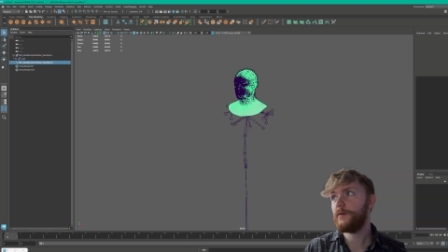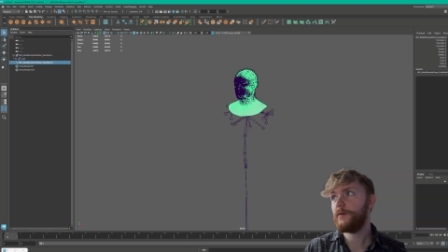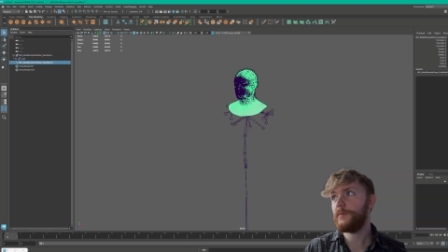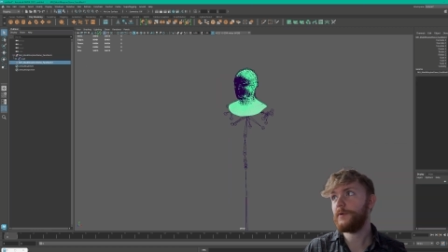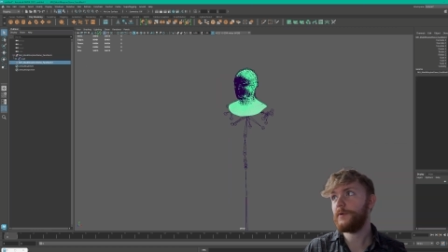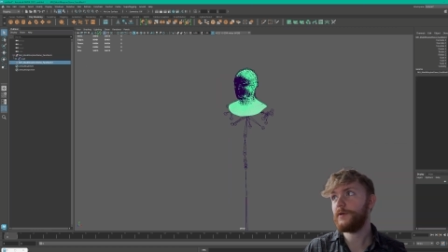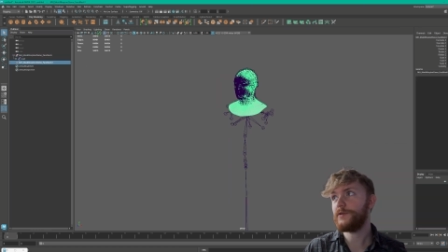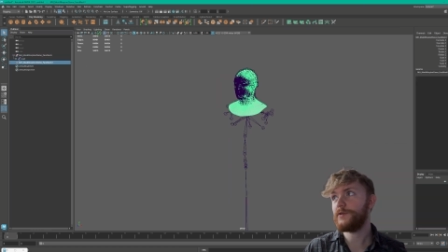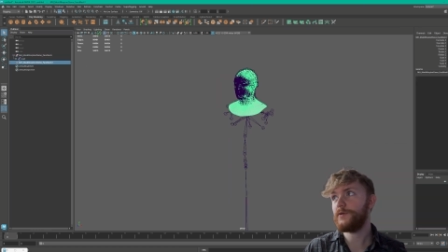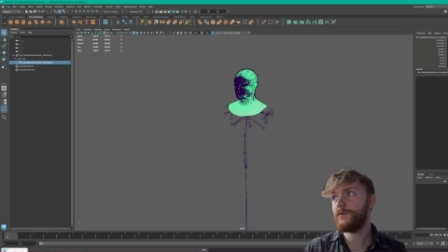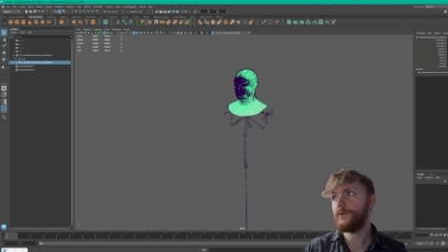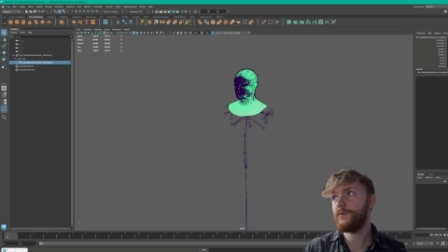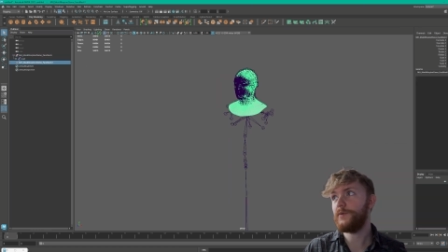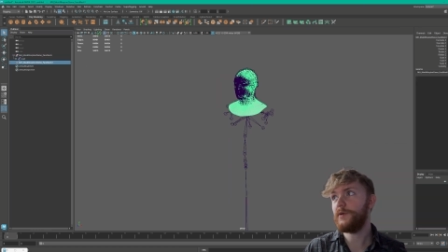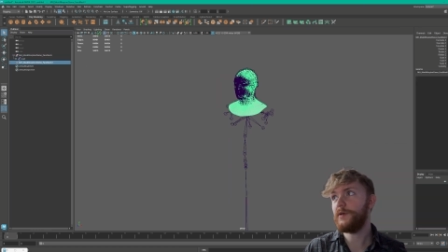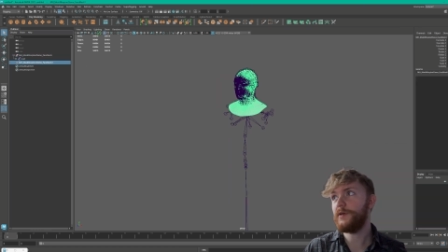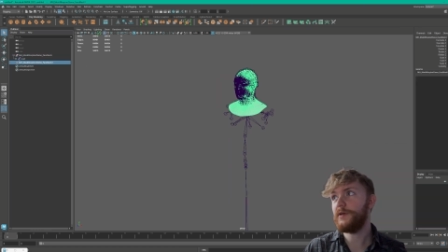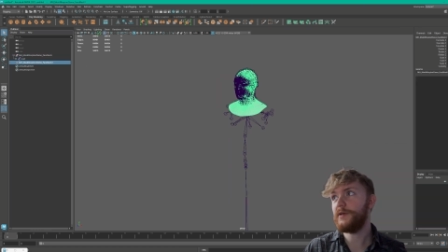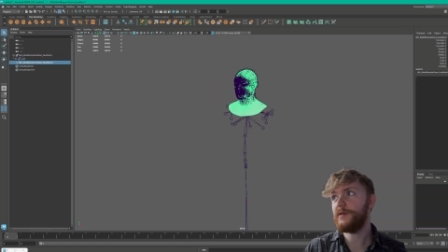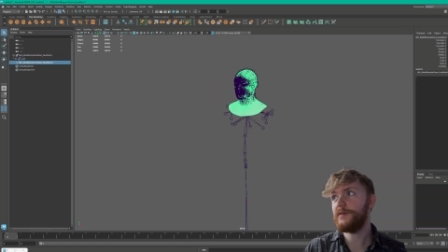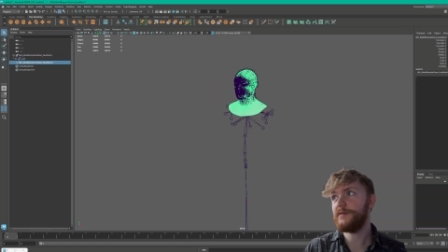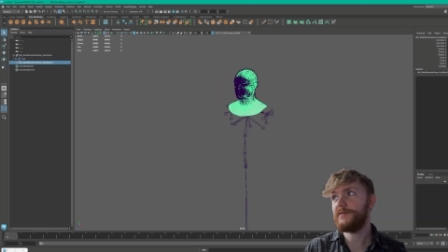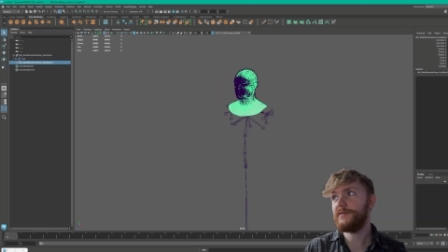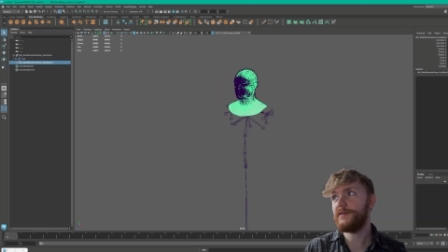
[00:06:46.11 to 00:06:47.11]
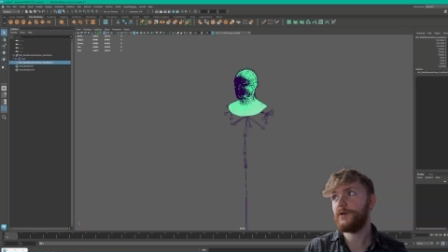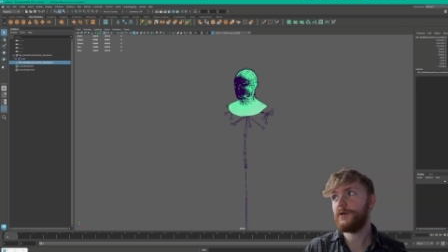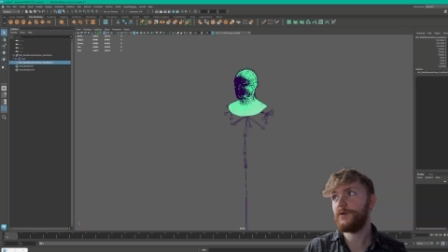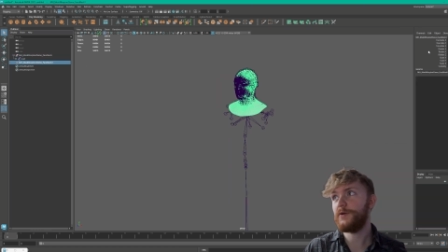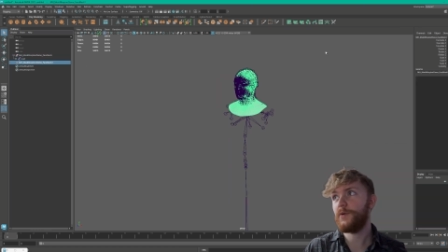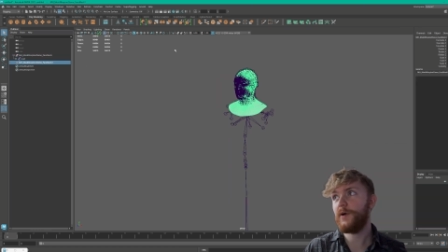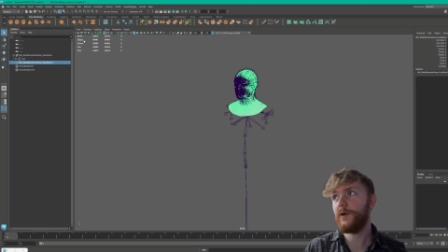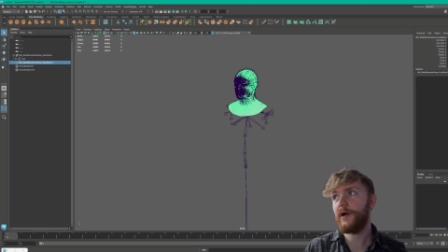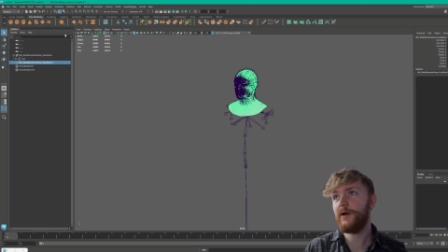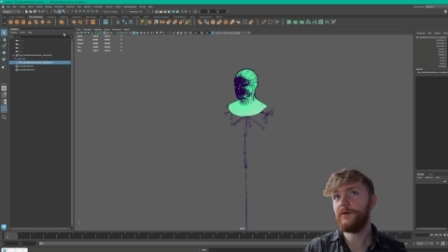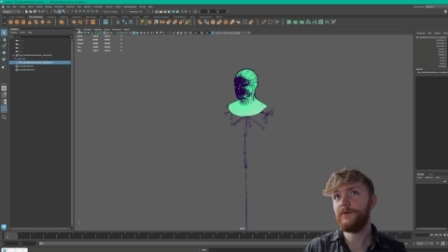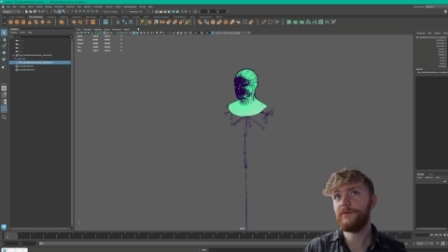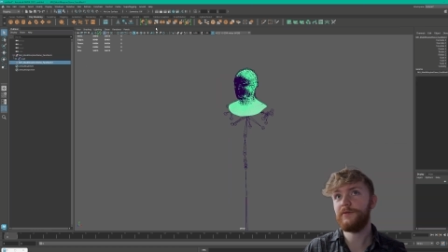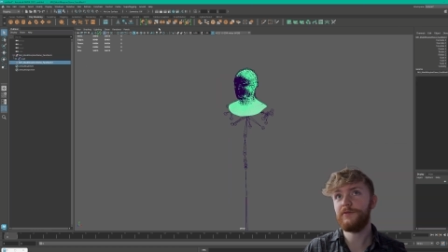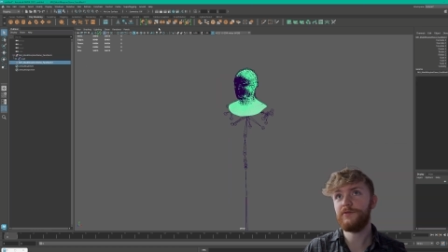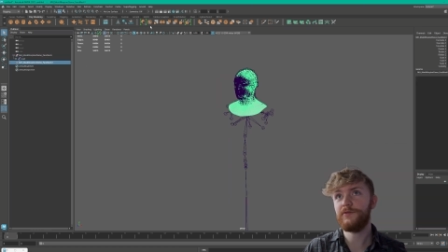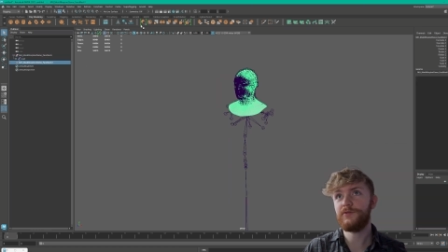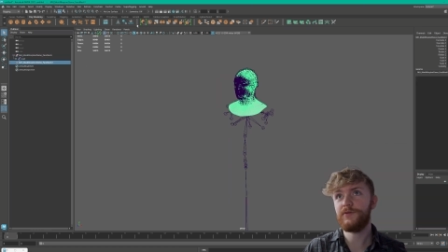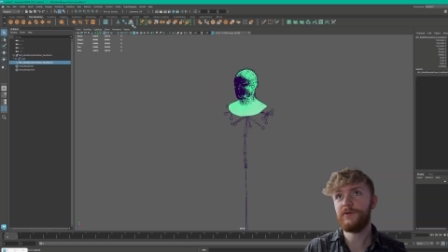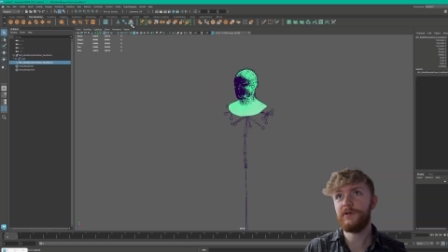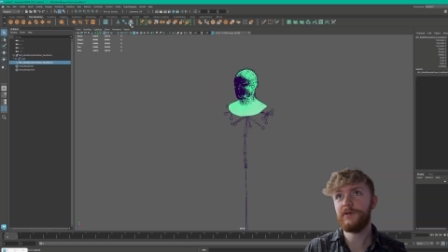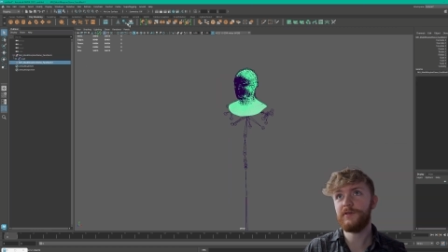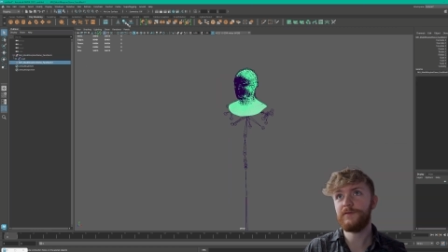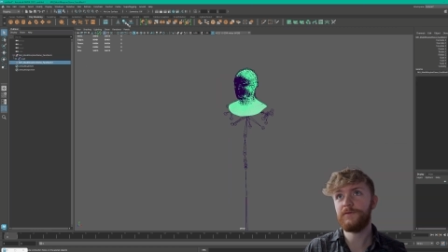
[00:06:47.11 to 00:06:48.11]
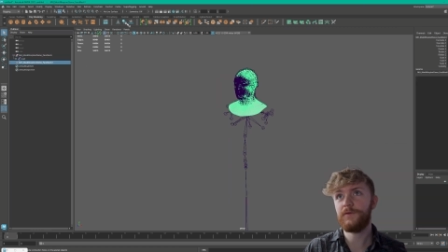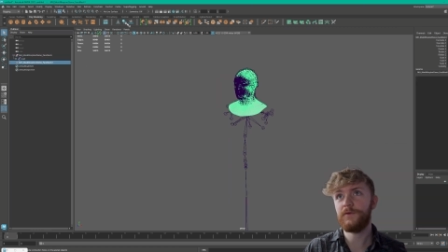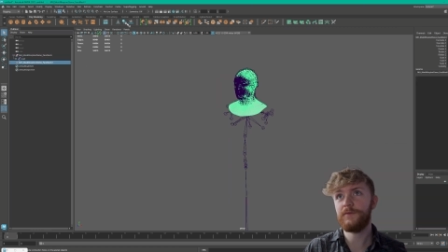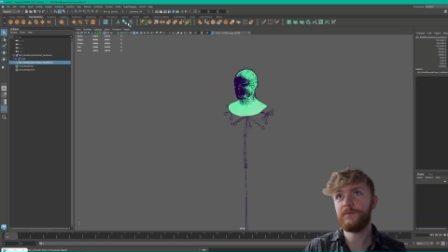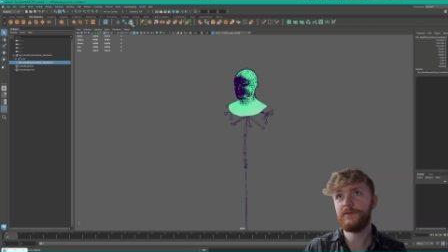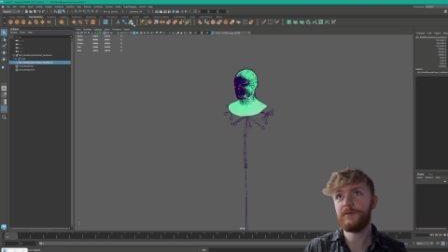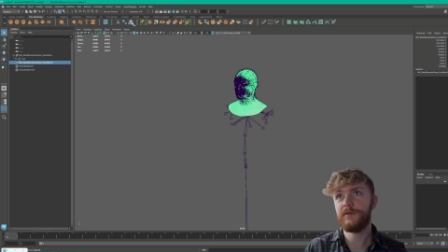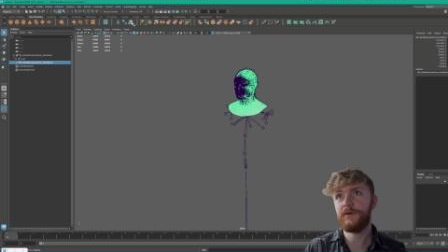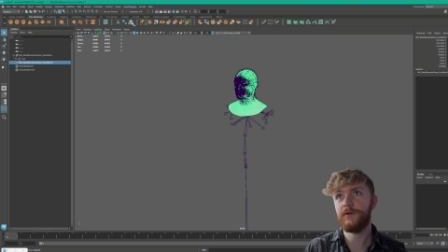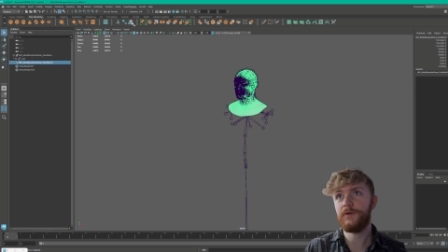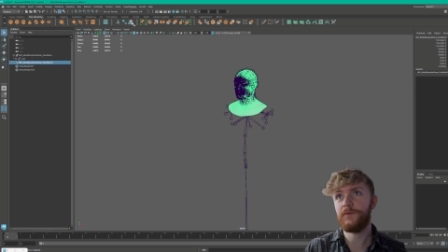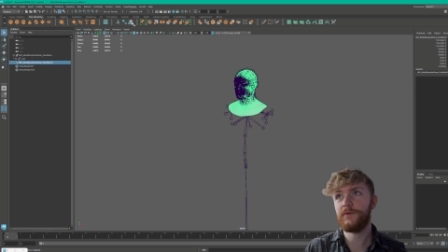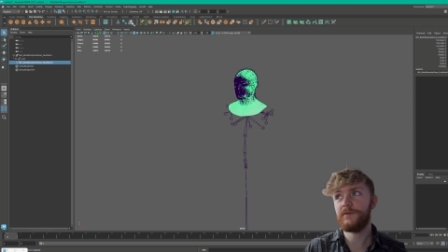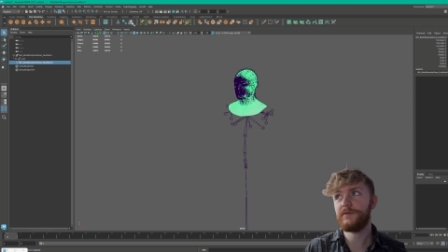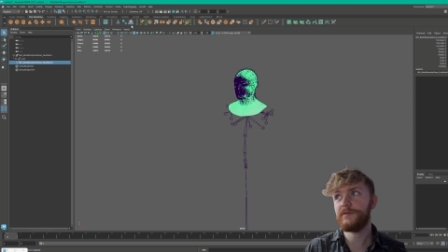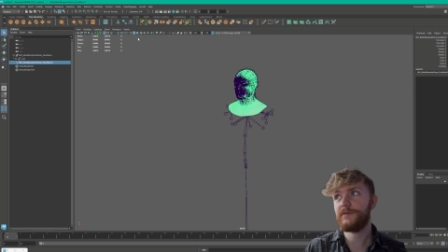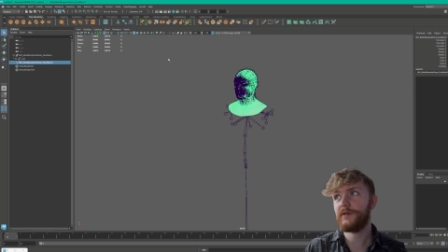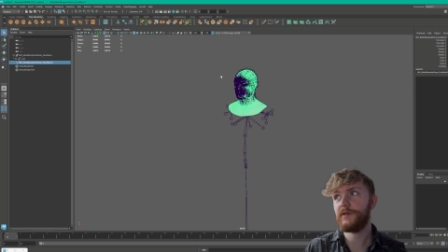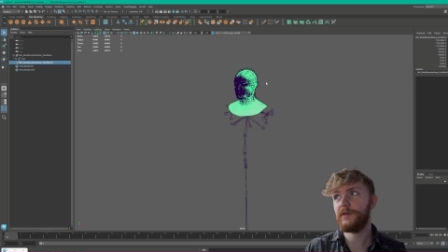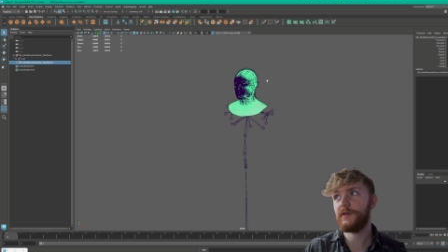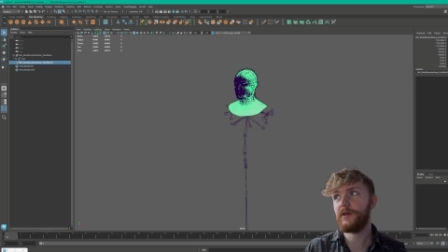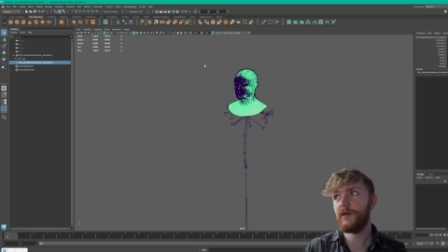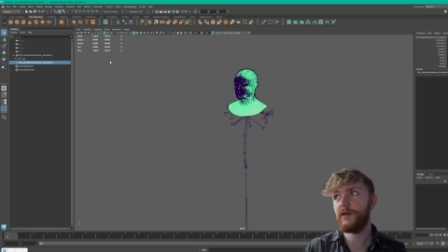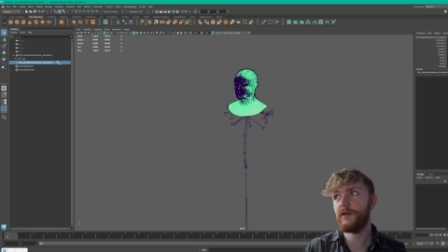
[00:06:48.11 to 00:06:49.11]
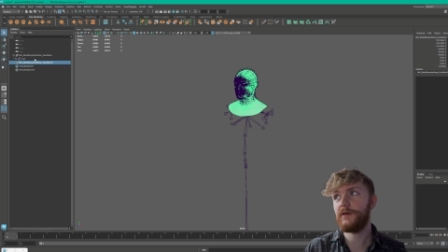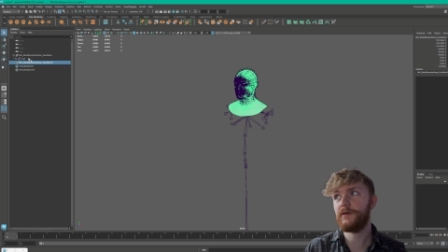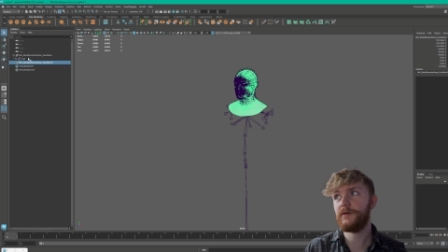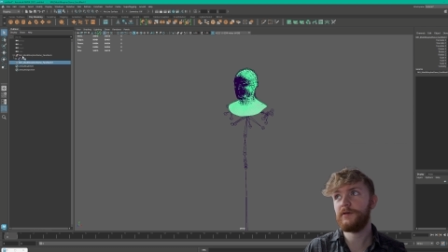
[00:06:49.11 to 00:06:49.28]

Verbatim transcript: make sure we zero out the transforms here once again,